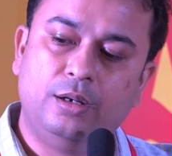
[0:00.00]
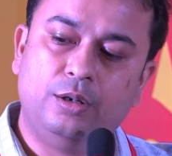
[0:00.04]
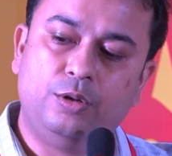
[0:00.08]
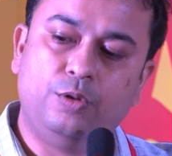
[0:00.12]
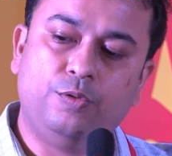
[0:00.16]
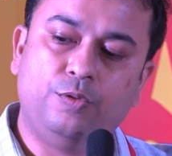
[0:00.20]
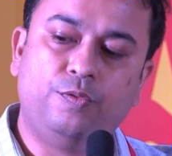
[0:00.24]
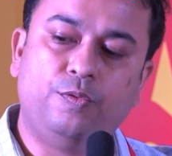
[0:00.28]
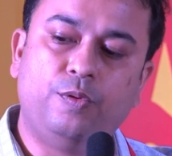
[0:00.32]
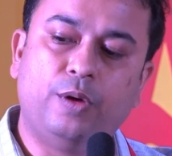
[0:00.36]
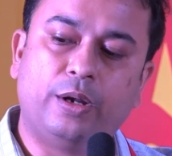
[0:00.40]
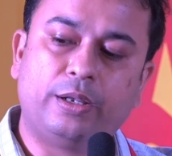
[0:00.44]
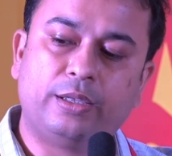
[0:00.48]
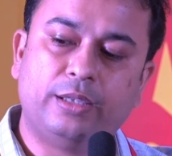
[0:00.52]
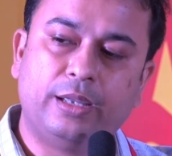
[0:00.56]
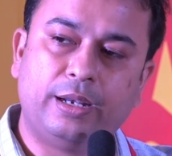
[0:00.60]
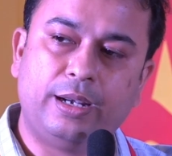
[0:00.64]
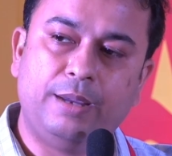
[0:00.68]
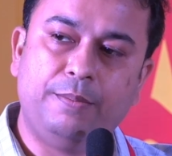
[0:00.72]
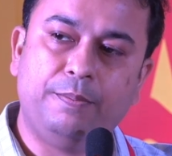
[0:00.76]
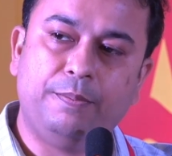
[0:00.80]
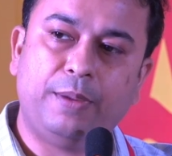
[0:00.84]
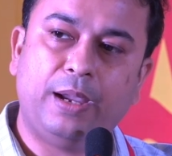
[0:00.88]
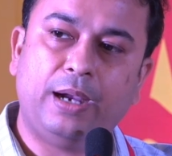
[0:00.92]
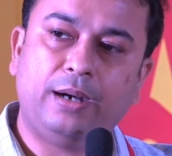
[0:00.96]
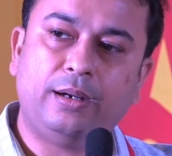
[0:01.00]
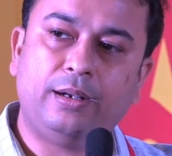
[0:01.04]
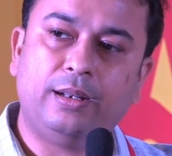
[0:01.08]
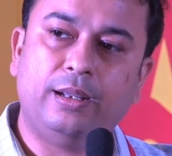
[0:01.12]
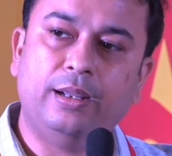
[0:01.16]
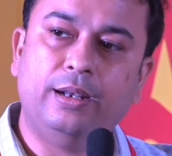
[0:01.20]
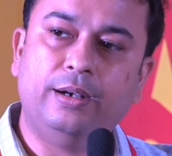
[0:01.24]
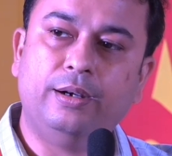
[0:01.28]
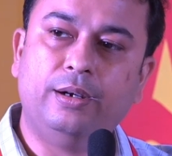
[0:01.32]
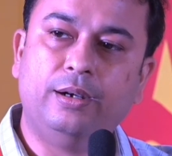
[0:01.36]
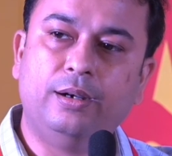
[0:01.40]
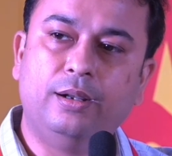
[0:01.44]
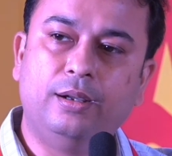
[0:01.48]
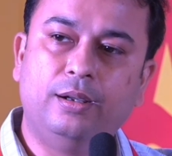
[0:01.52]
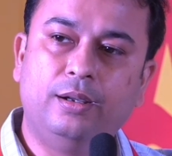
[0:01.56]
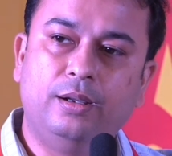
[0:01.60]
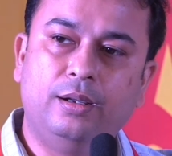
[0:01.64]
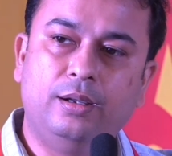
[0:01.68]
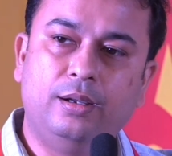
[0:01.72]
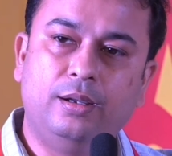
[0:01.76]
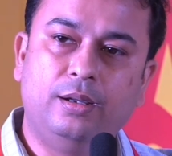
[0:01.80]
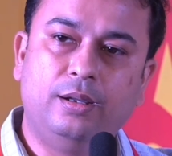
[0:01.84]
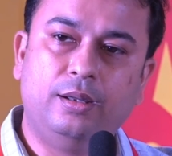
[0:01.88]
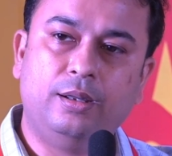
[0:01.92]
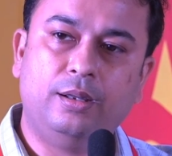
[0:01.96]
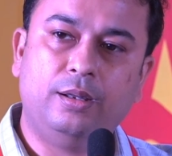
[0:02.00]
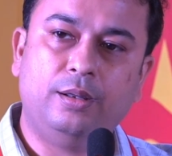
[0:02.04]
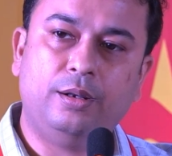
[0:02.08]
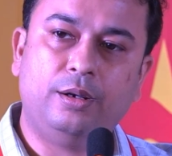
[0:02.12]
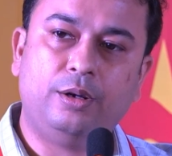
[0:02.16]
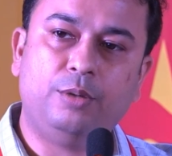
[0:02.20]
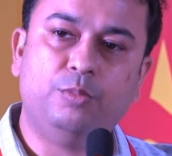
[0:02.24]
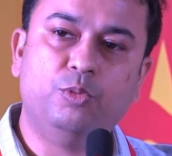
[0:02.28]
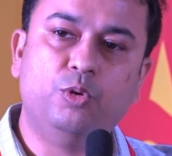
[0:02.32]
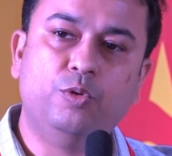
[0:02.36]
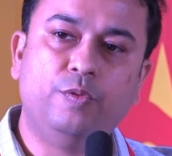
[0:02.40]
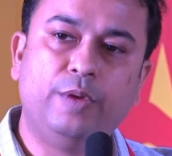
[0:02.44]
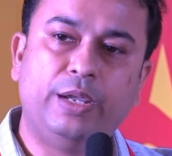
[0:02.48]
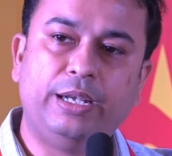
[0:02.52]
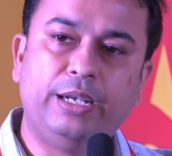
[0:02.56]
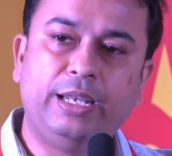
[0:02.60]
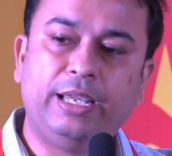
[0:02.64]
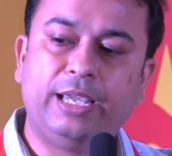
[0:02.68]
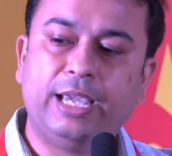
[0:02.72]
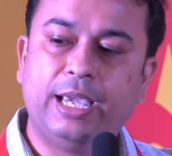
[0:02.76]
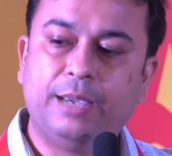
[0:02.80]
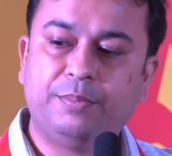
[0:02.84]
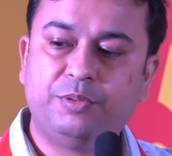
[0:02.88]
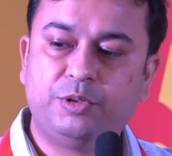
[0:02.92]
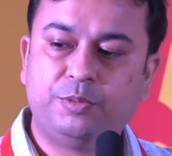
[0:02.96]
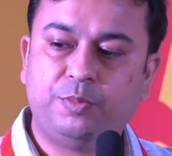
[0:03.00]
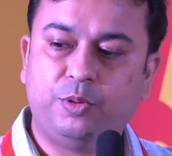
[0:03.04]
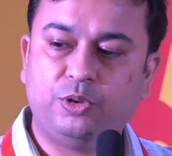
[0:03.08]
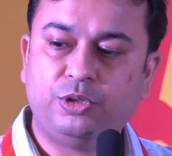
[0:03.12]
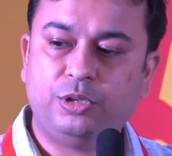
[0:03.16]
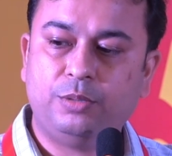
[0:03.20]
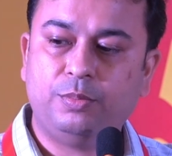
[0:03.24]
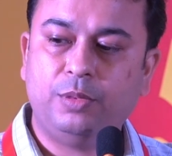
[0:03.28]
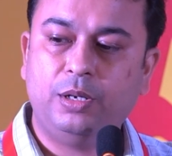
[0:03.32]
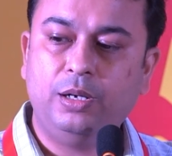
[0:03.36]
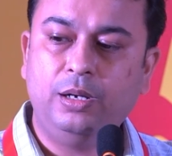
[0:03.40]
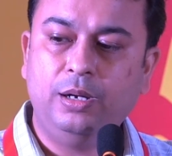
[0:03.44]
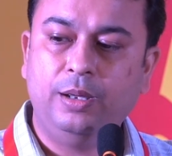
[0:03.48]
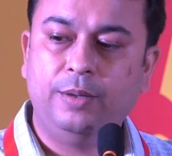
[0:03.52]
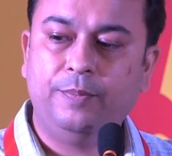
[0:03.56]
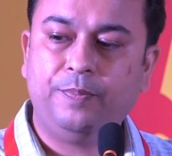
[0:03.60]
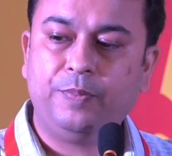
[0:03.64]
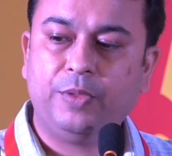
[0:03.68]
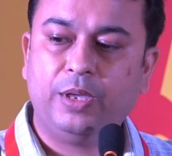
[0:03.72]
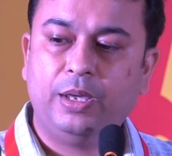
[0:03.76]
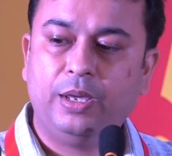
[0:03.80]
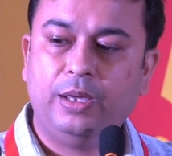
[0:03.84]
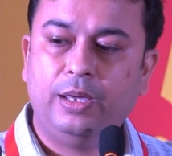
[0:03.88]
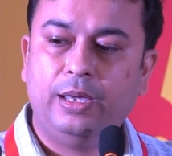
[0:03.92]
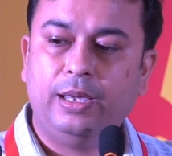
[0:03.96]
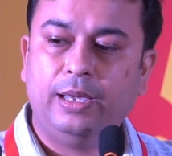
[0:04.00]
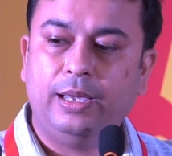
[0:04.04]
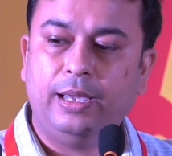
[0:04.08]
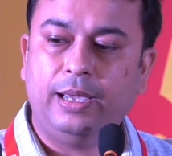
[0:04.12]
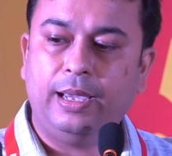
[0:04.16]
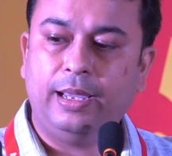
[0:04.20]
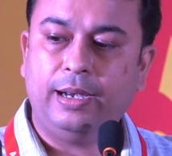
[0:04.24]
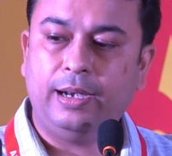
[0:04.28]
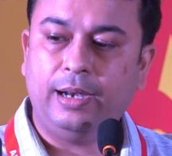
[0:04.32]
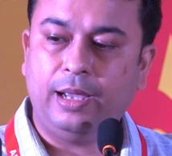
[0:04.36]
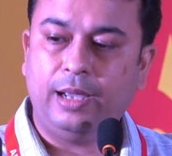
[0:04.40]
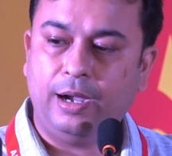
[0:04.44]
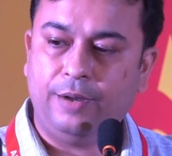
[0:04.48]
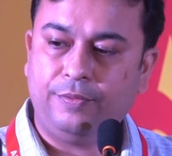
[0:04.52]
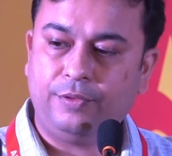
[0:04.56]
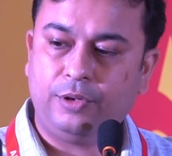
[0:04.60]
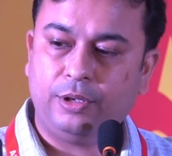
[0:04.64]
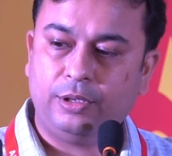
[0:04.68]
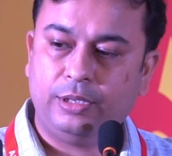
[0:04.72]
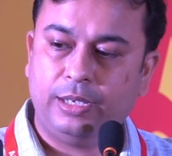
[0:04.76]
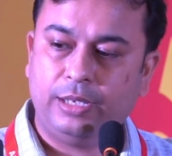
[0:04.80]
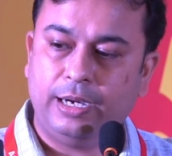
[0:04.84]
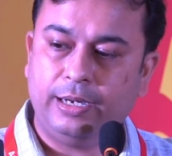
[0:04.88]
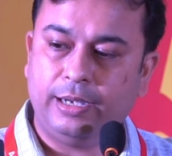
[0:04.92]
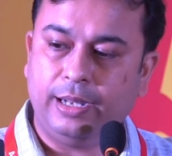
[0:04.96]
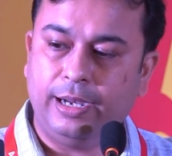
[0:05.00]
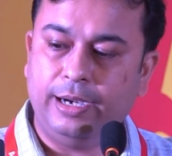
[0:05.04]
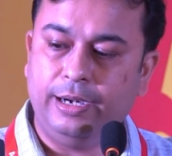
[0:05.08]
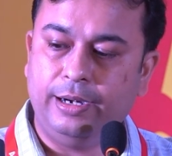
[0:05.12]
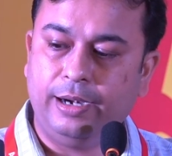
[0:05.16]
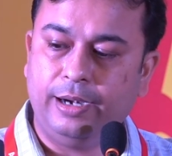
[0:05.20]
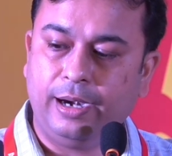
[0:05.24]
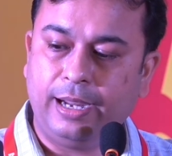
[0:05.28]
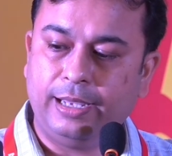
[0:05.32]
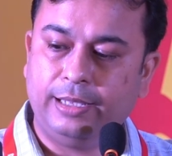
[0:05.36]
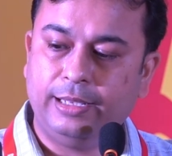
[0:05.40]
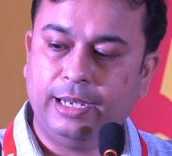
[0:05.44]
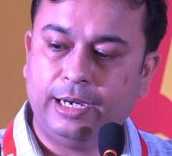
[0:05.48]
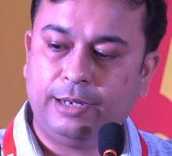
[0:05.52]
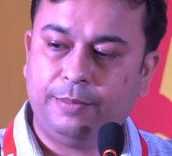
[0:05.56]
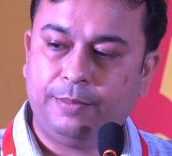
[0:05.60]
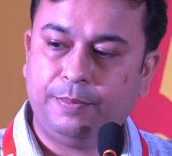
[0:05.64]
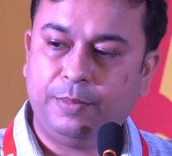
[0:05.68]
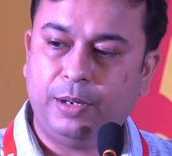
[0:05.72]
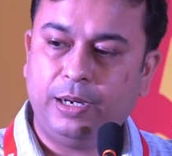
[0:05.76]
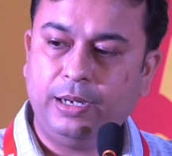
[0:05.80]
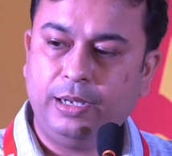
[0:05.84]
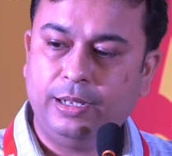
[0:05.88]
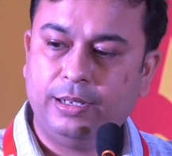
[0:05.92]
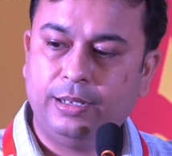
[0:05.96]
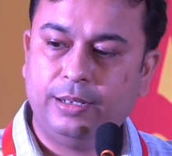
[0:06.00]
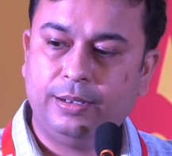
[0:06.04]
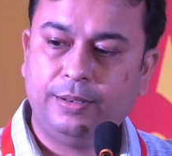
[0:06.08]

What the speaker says: to further impact and remove any gaps possible. And after that, I dry that part.